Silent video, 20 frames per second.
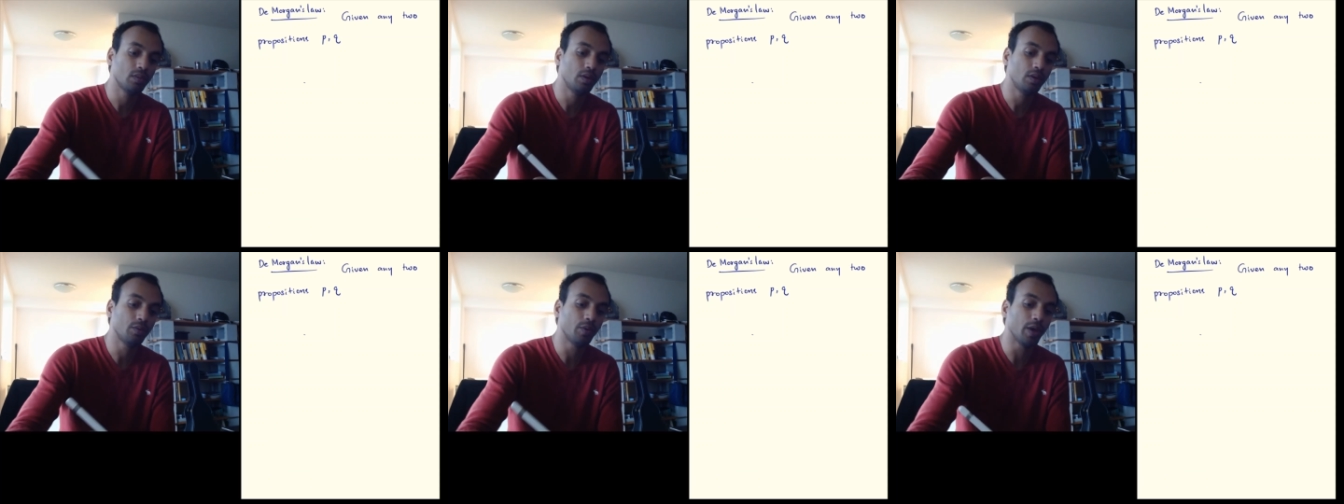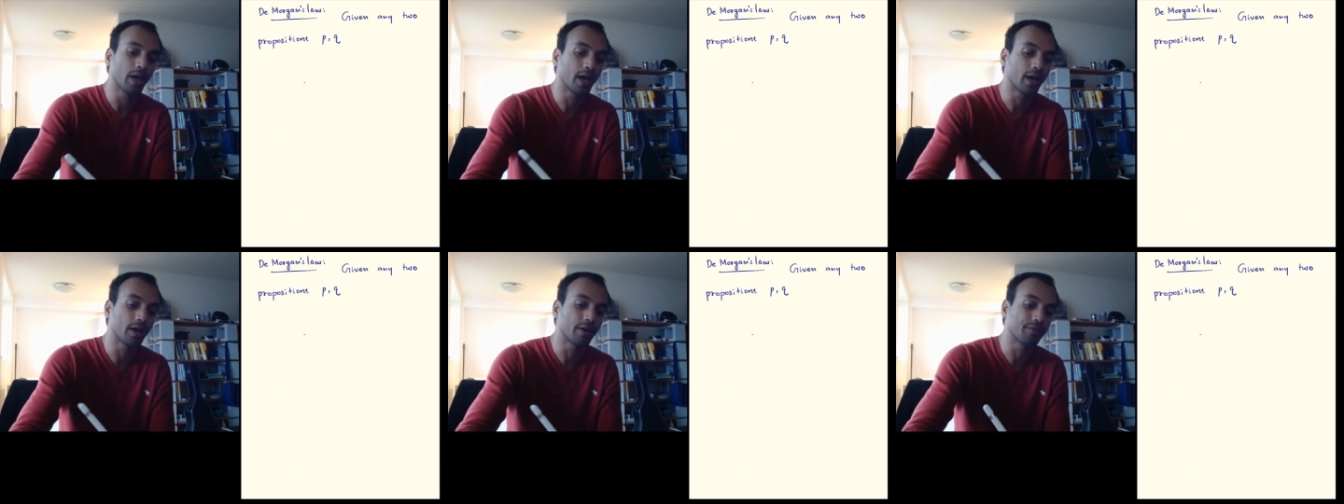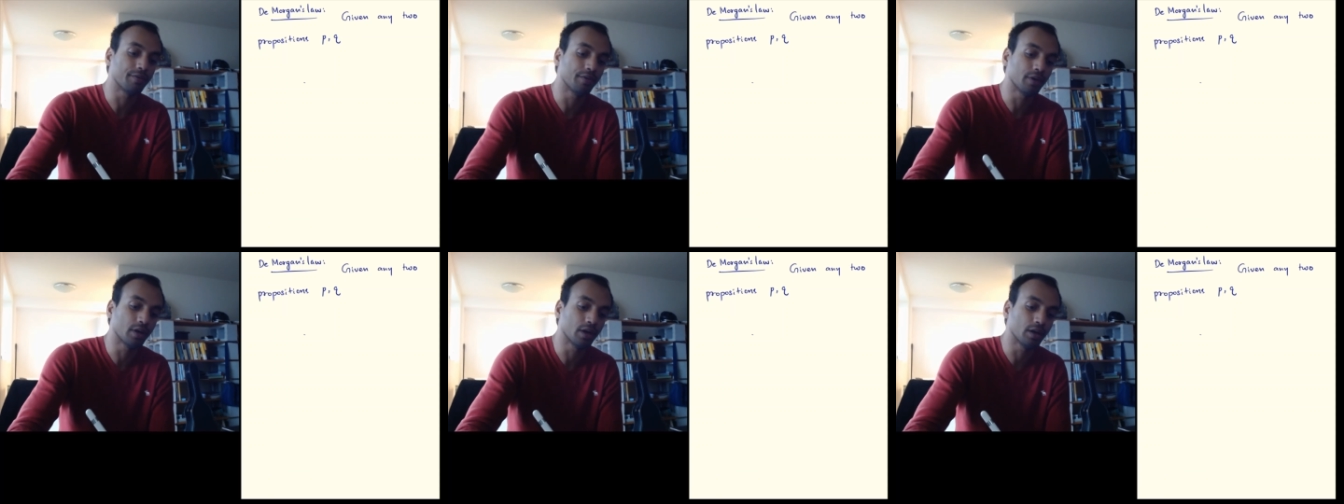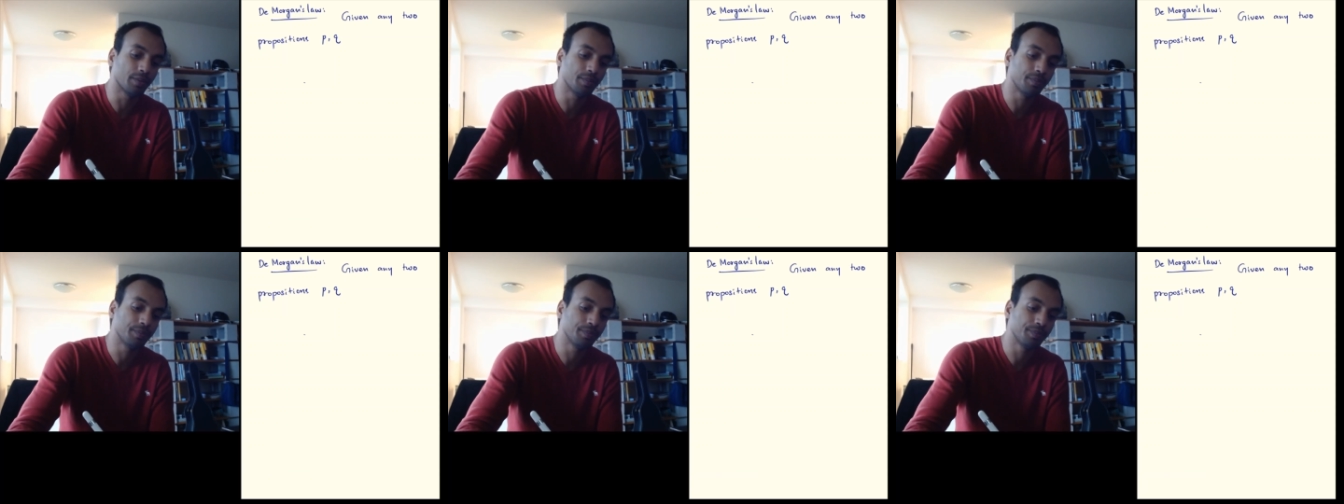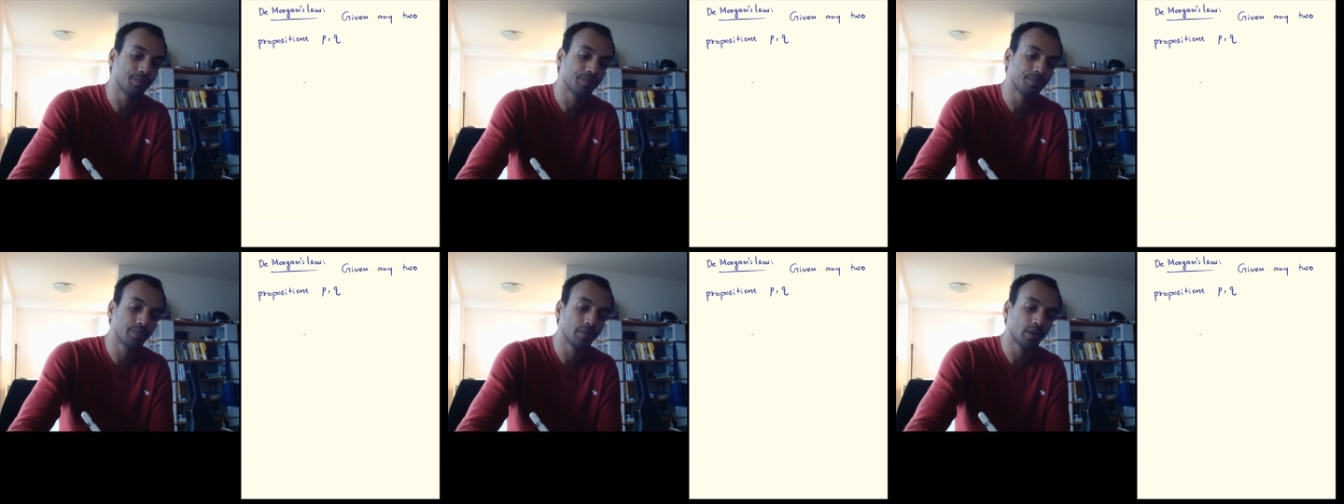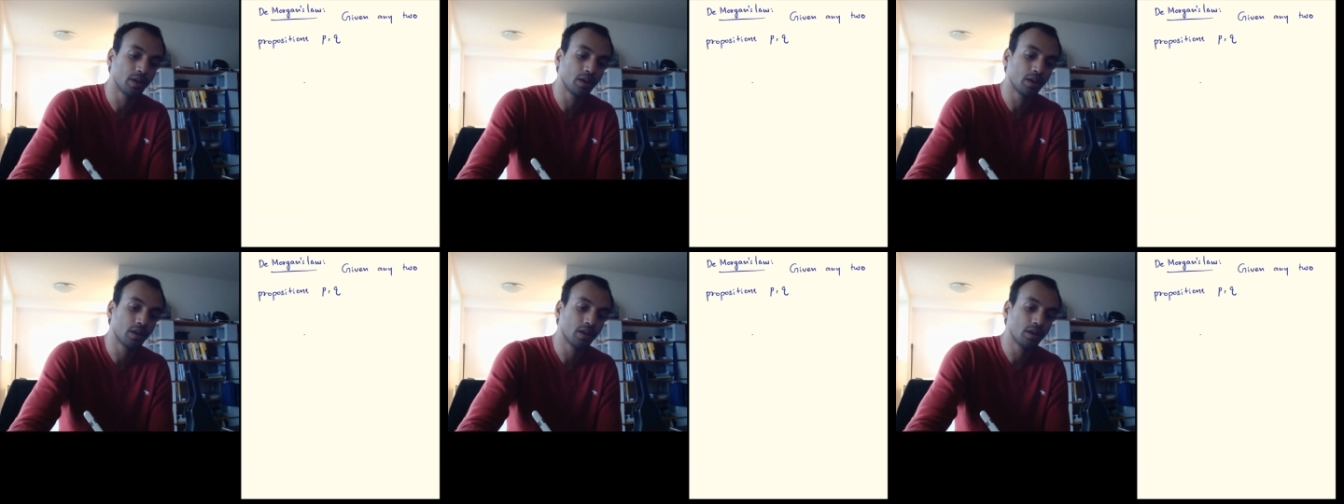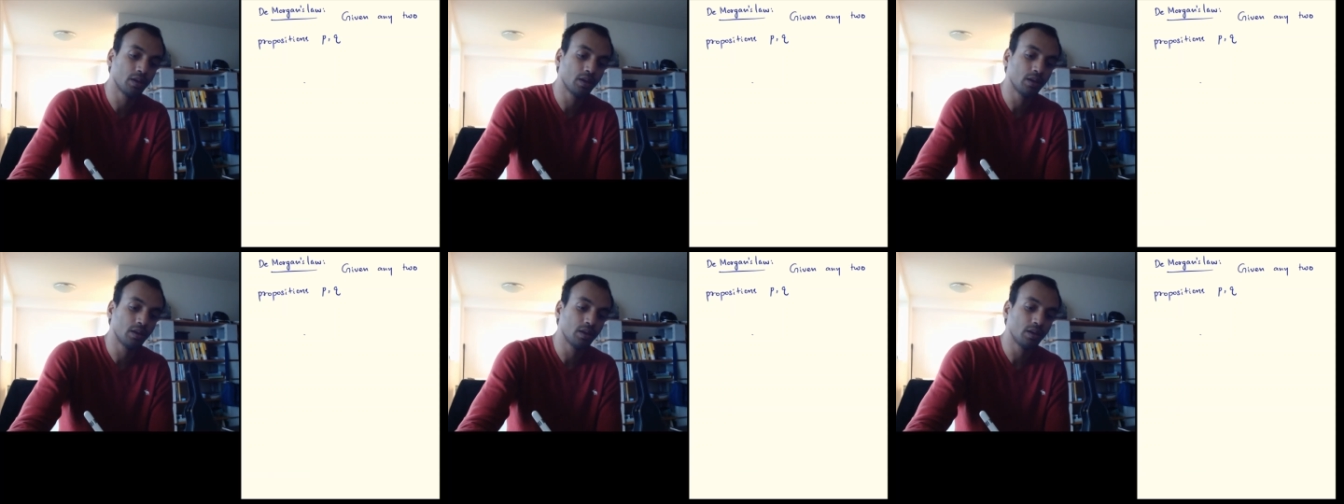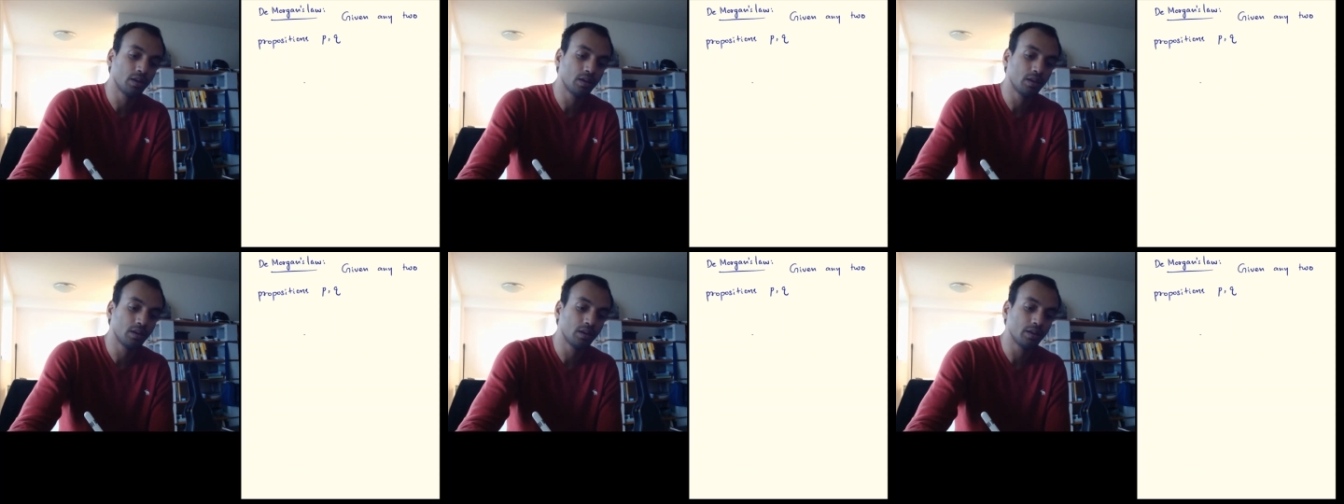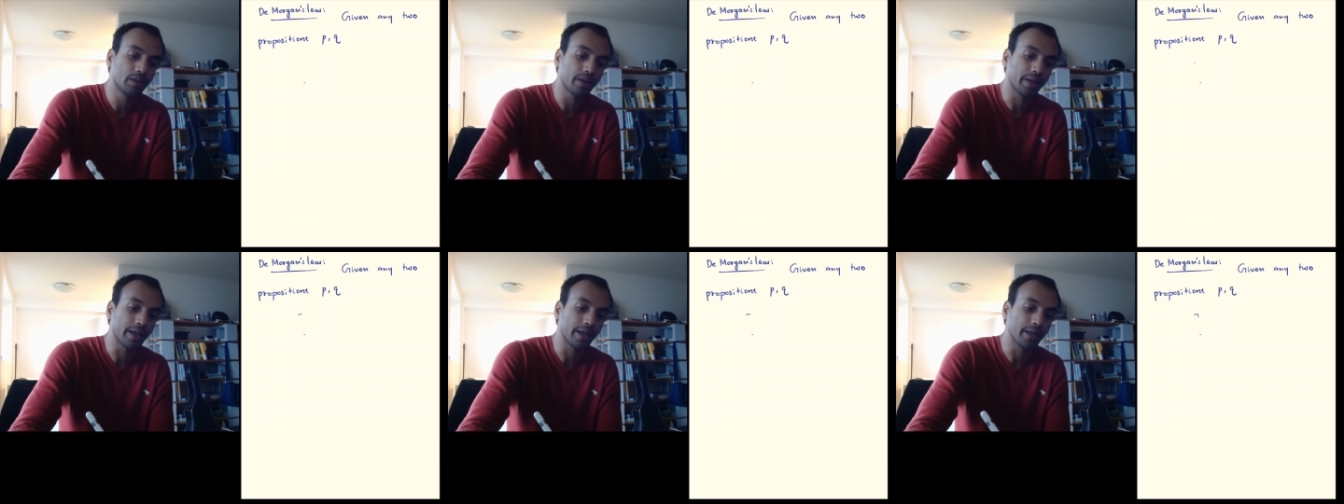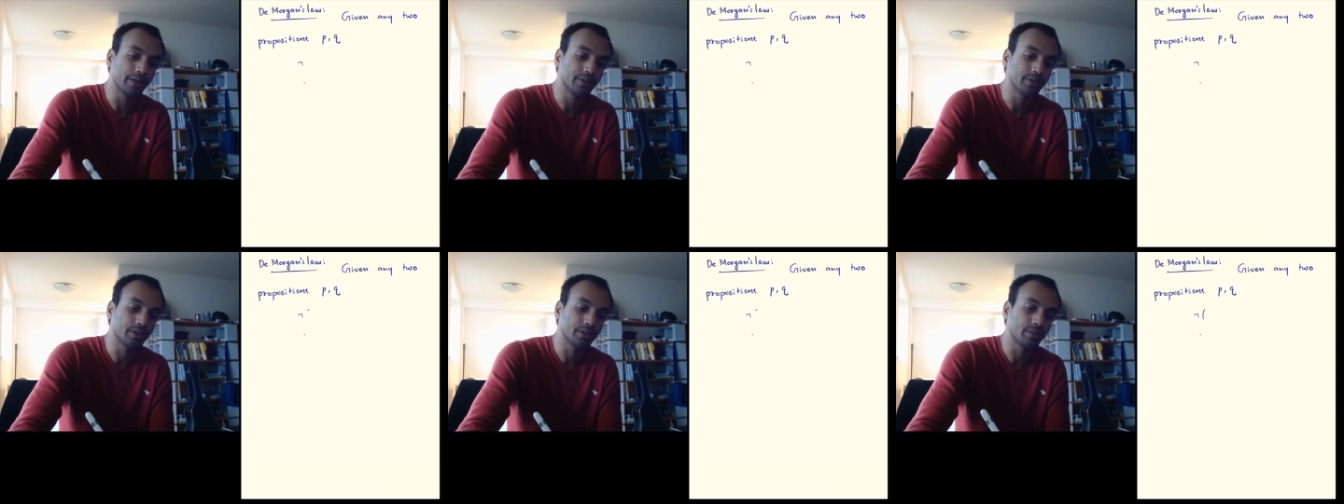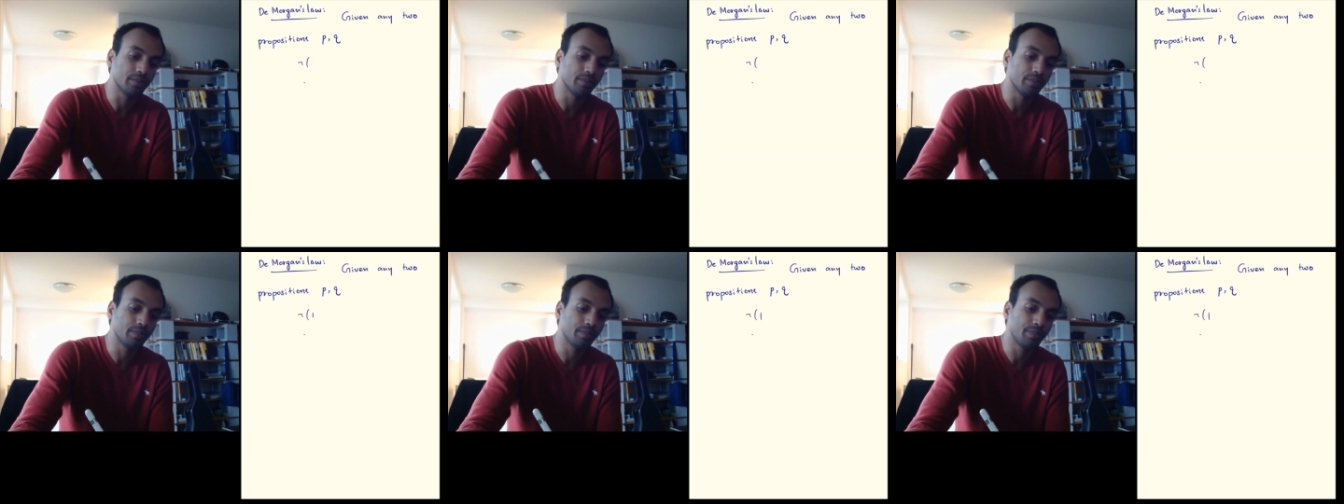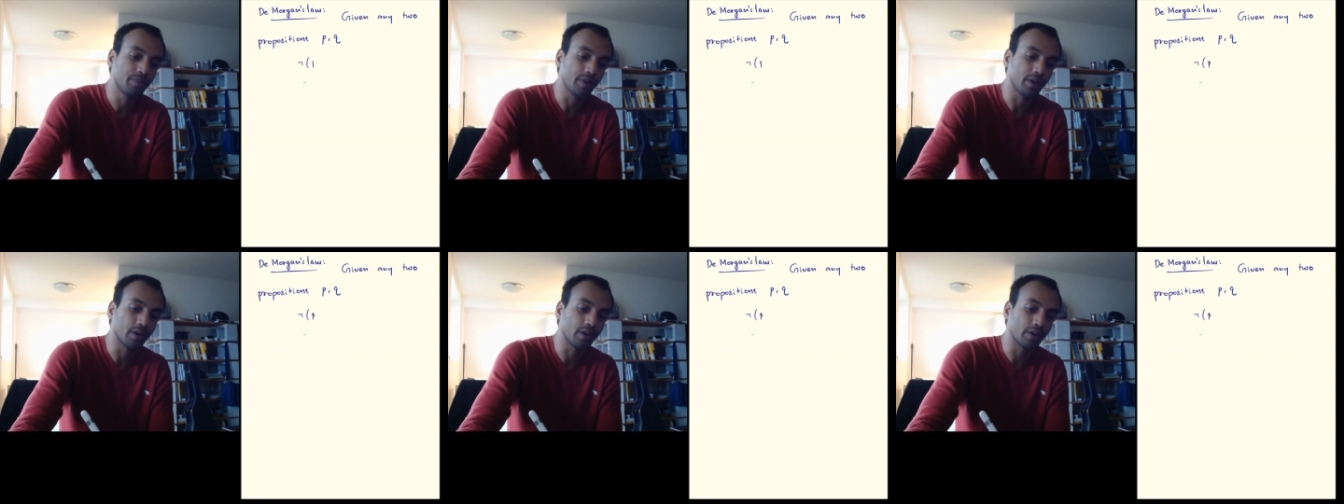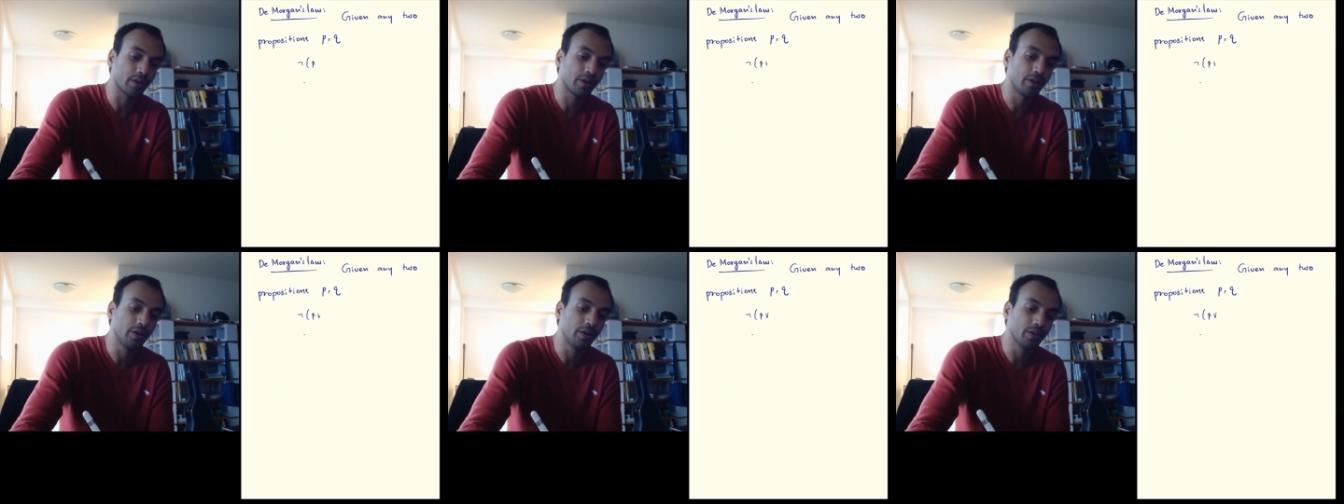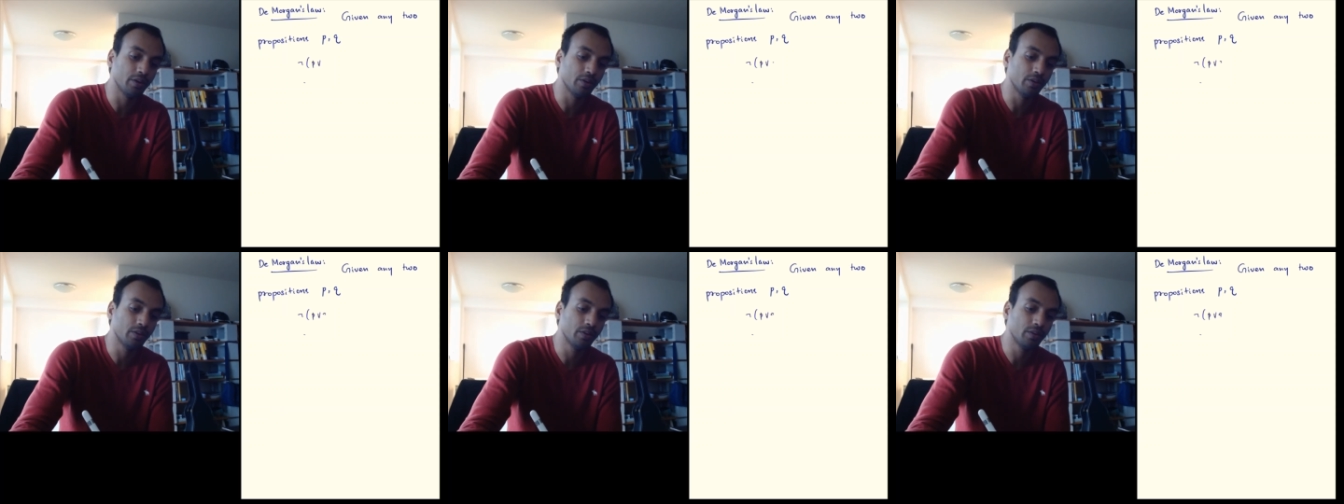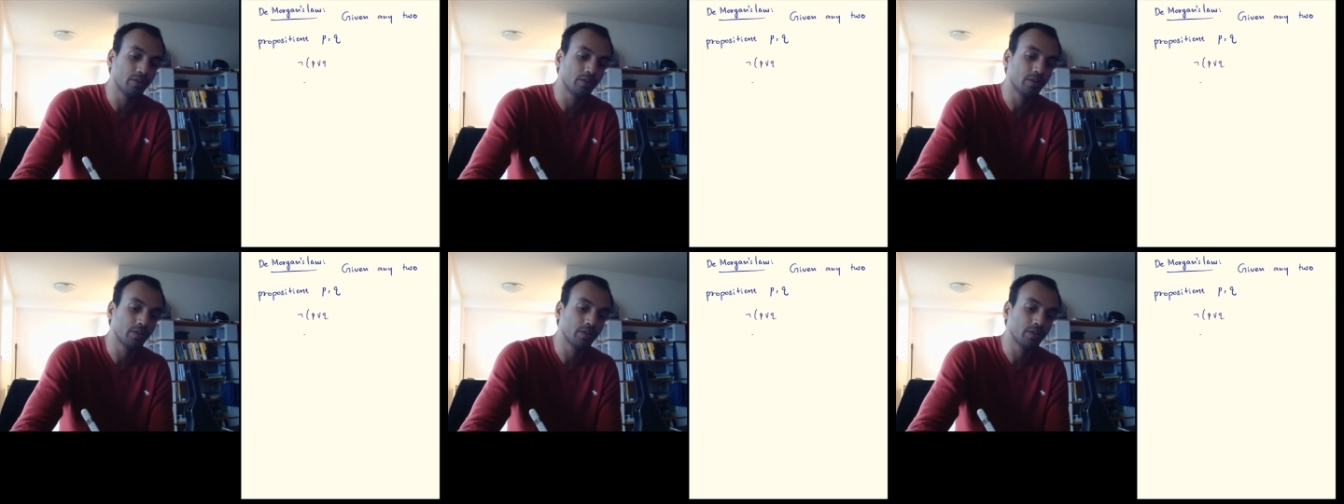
we have uh, negation P or Q